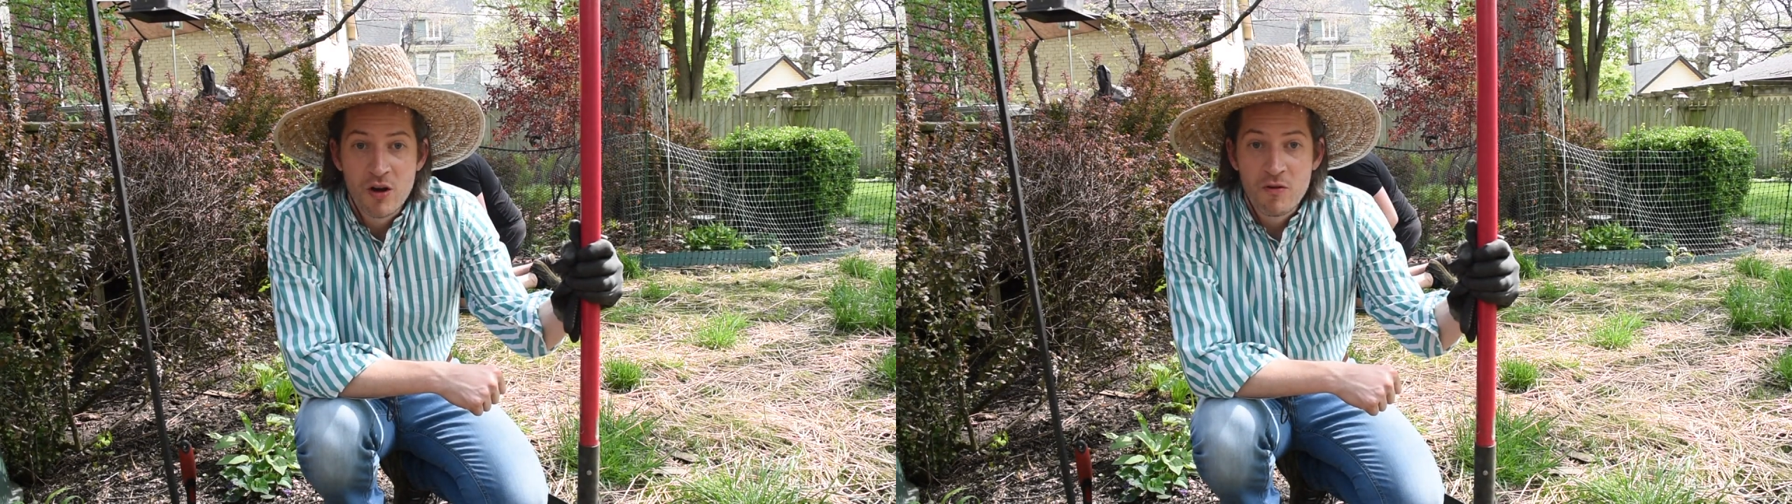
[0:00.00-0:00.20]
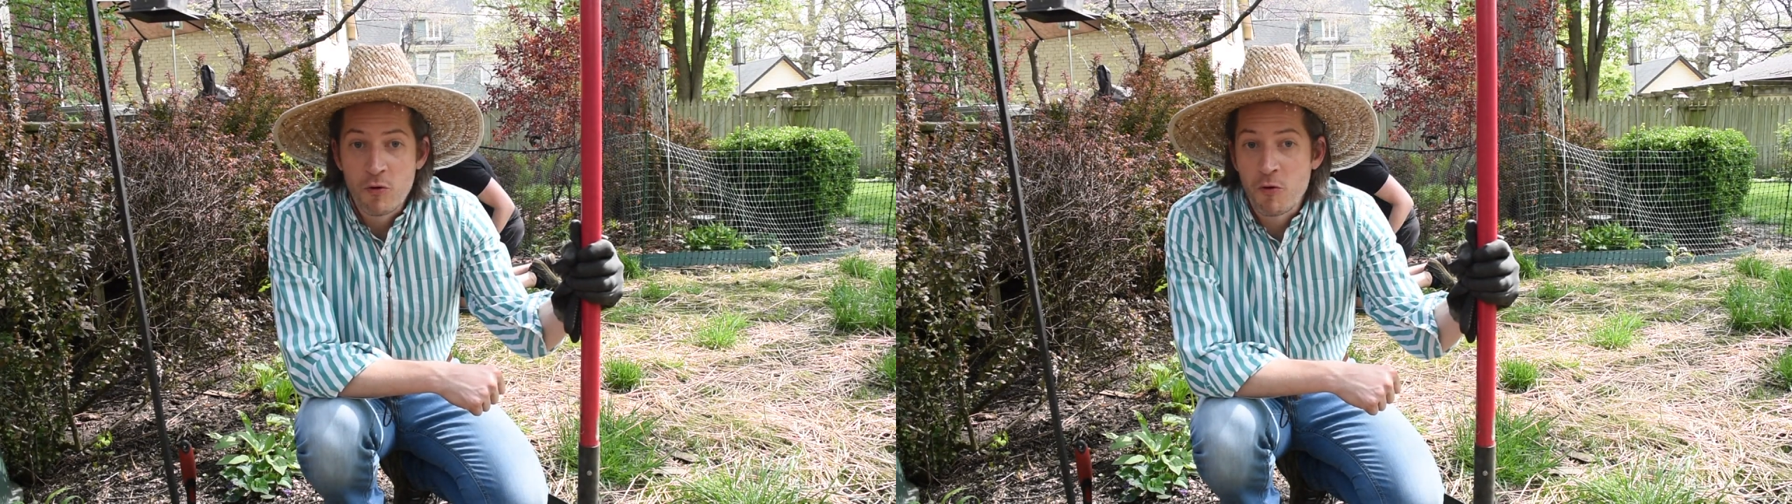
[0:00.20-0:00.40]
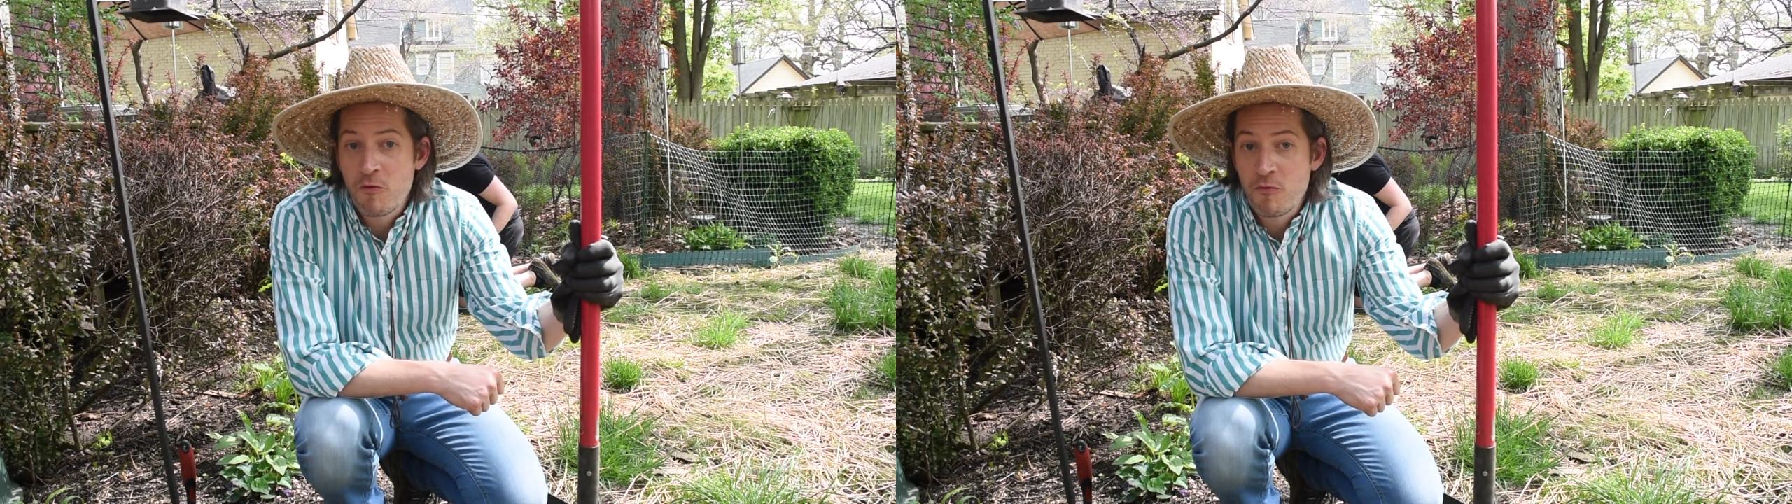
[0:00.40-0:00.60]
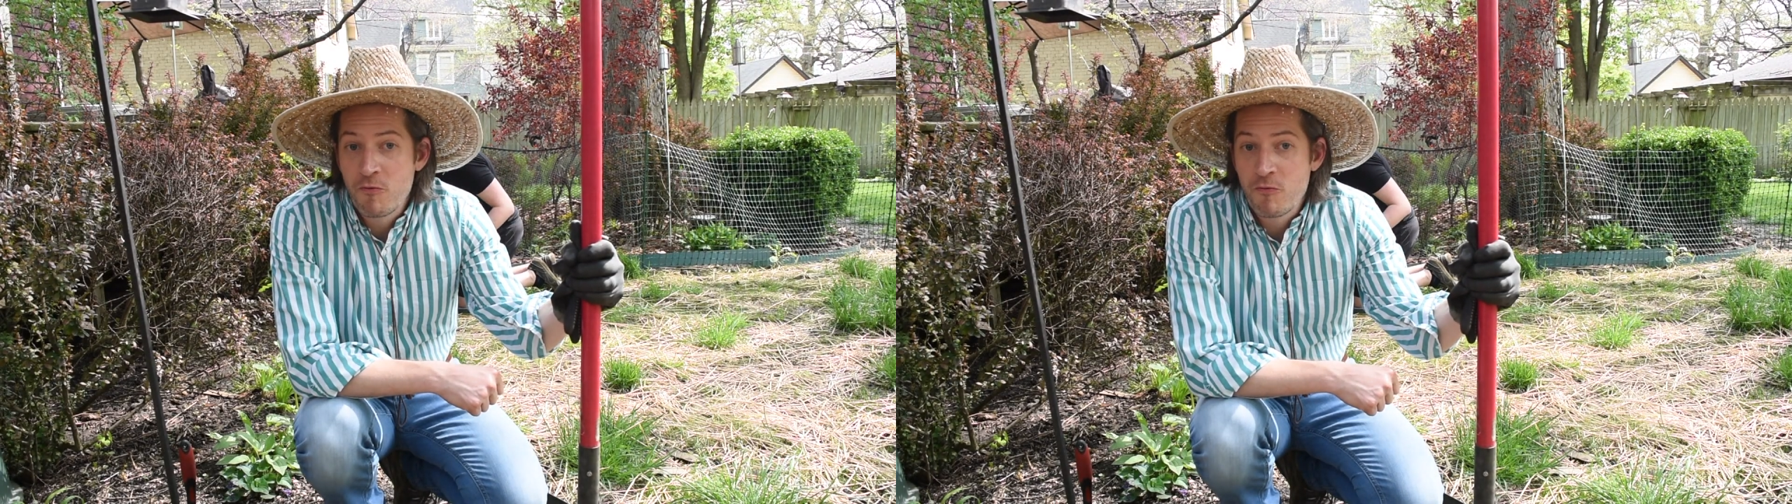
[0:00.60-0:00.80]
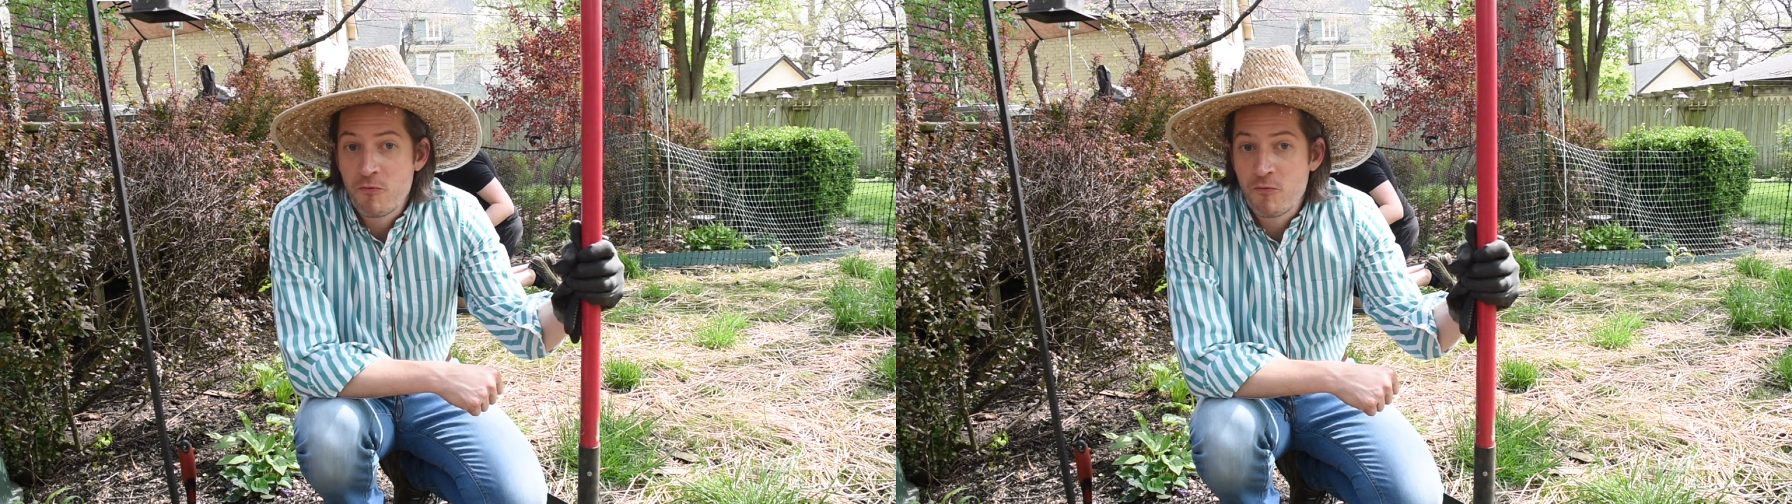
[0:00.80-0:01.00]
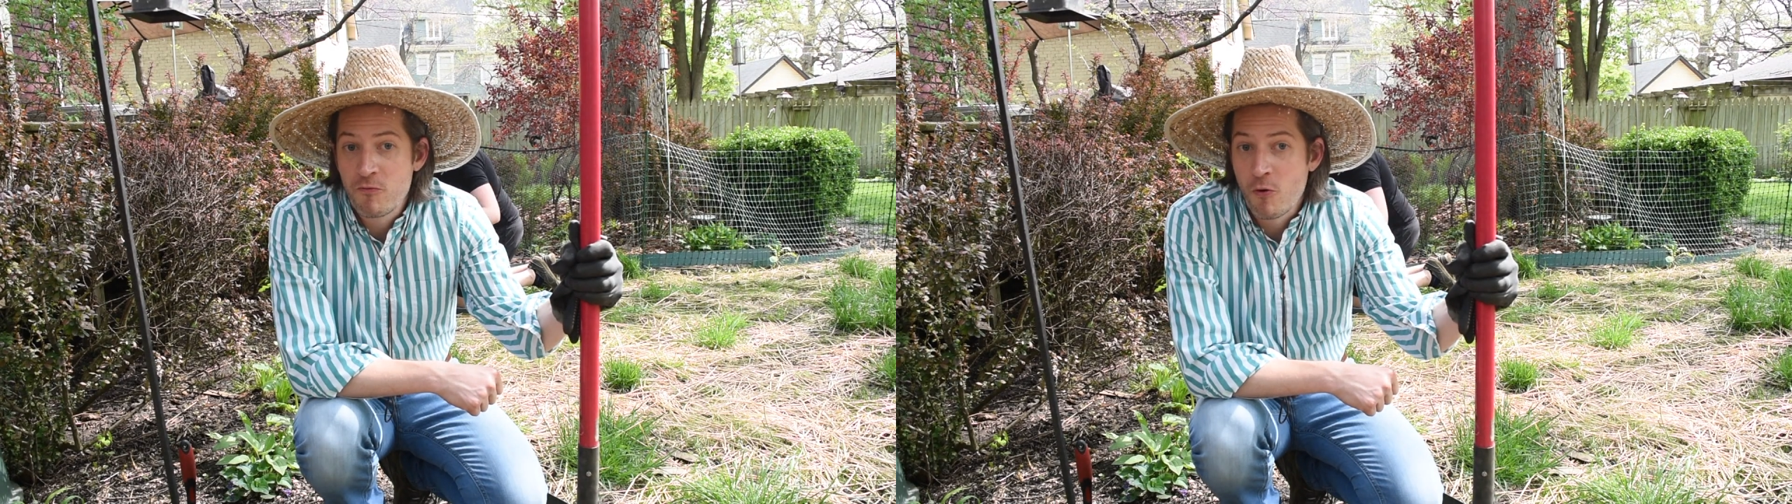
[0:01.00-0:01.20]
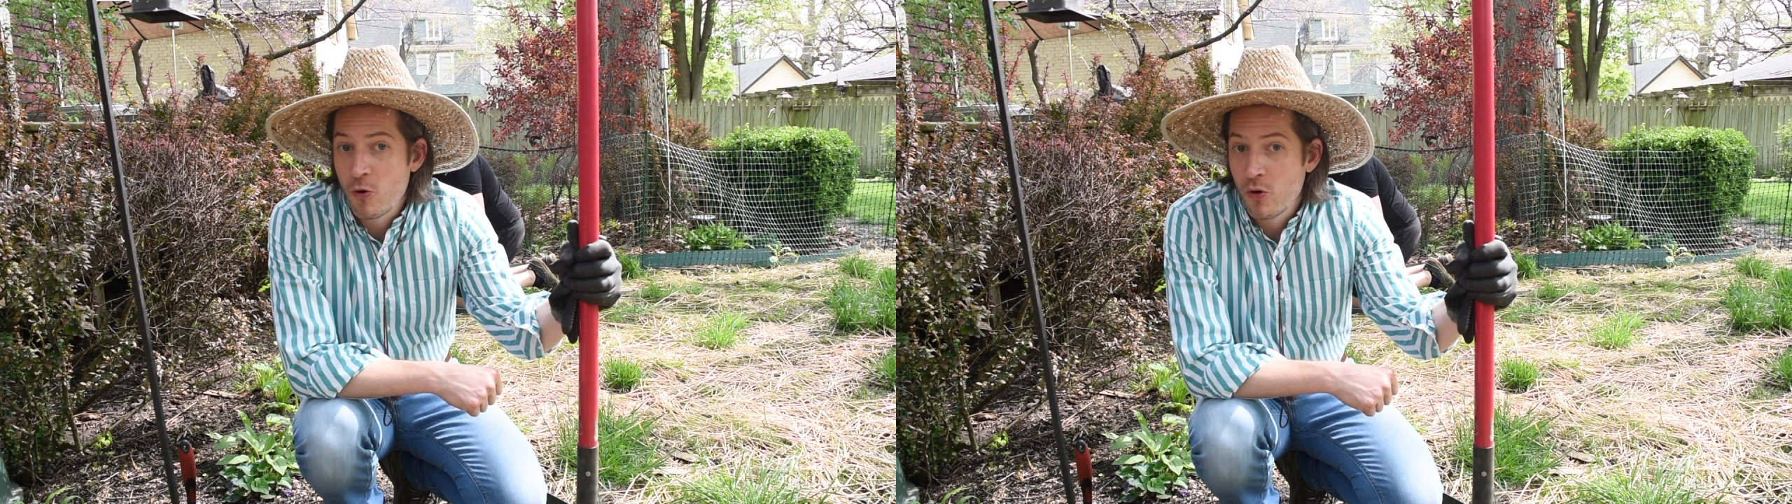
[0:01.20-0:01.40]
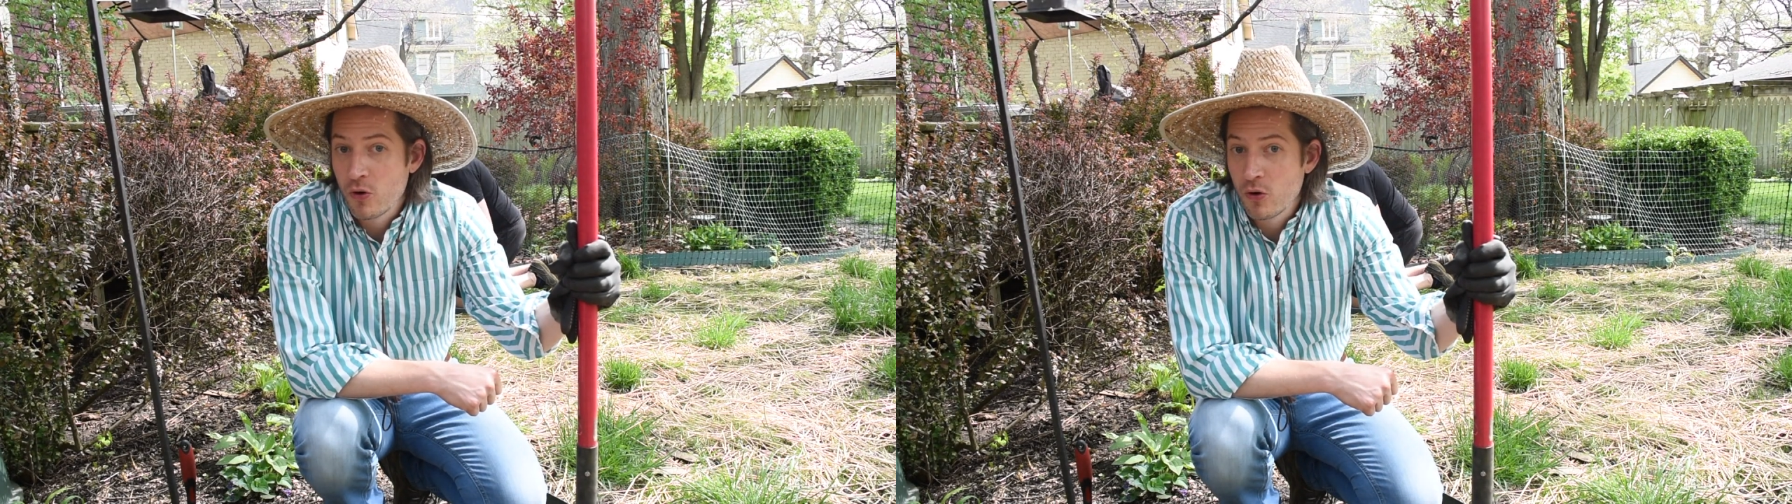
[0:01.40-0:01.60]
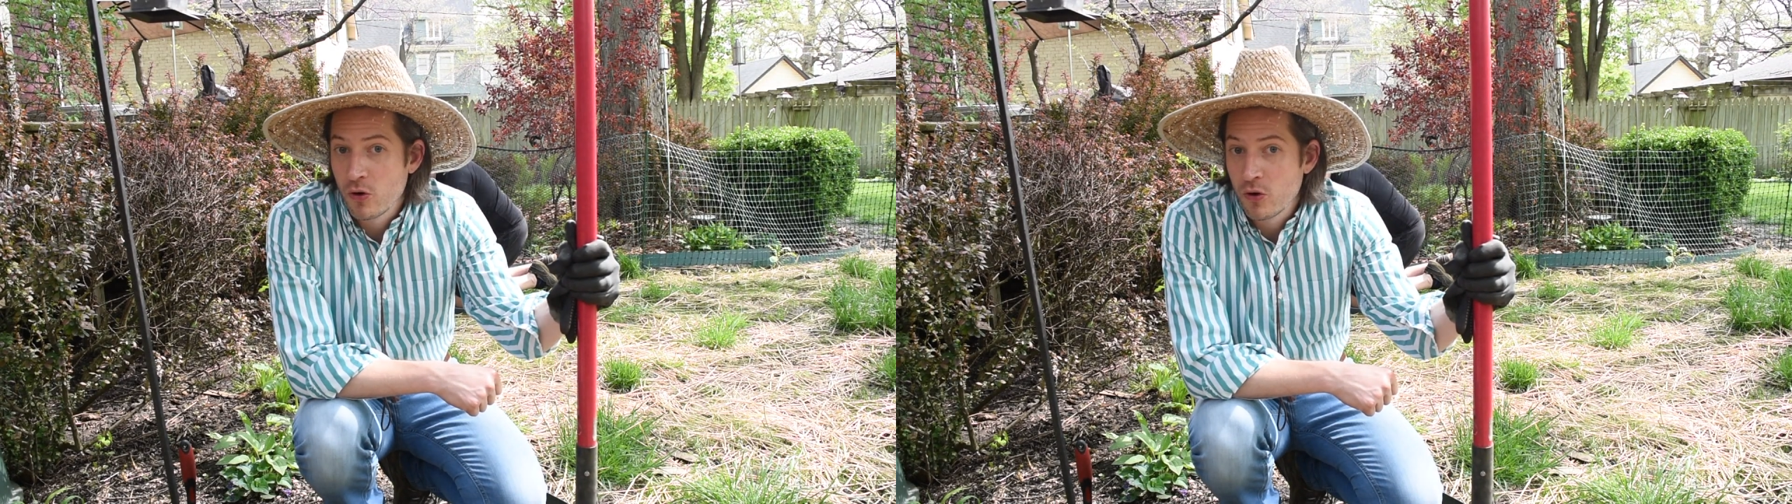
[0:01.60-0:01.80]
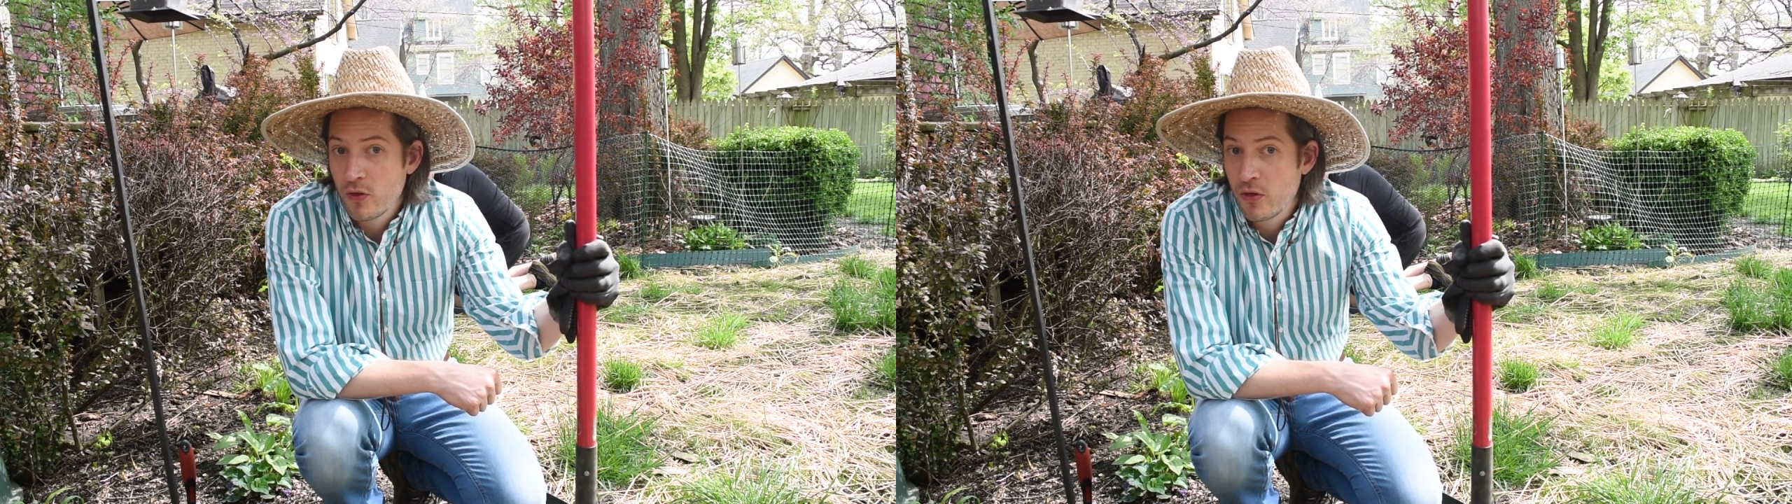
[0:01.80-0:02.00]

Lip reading: for